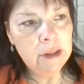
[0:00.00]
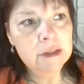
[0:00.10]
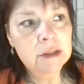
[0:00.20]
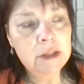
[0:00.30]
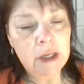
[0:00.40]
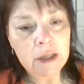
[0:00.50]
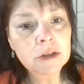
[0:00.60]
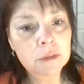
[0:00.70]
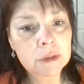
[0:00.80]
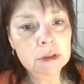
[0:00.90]
is
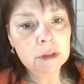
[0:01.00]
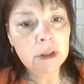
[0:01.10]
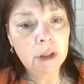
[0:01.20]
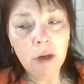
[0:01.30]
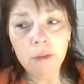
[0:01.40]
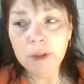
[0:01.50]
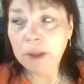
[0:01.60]
dangerously low."